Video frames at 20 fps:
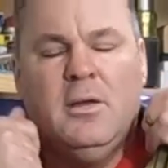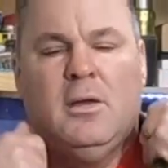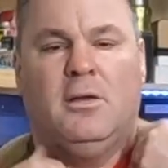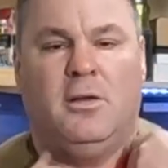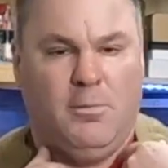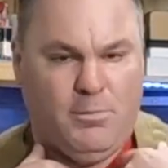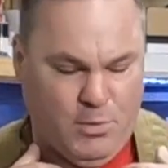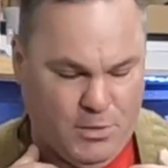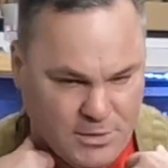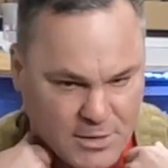You
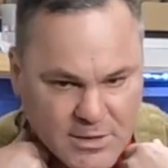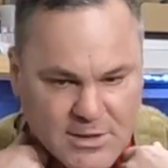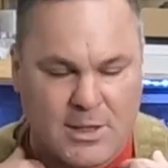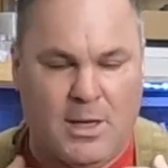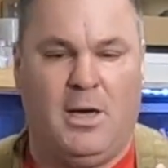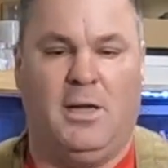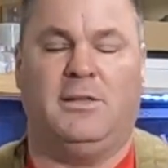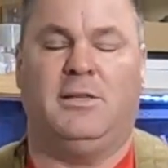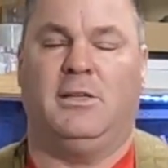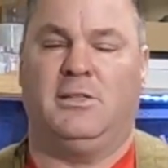put this
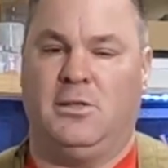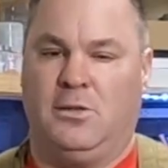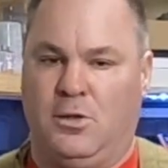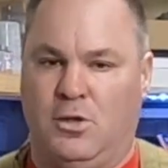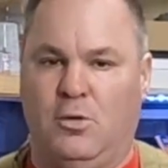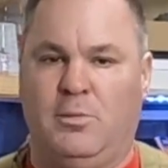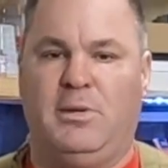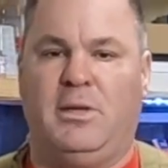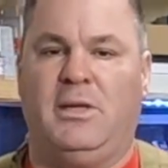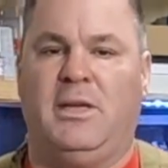on, it takes a
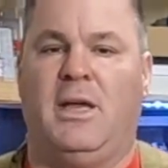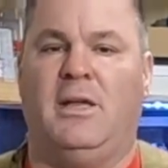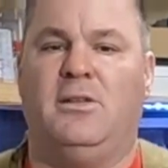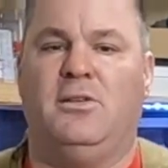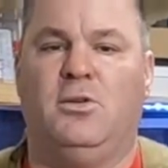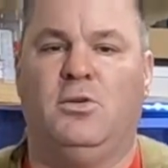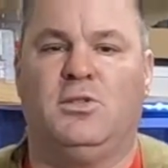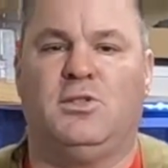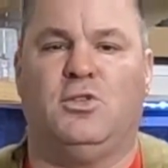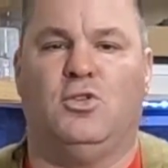little bit of getting
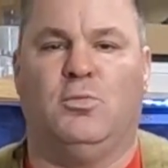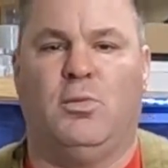used to,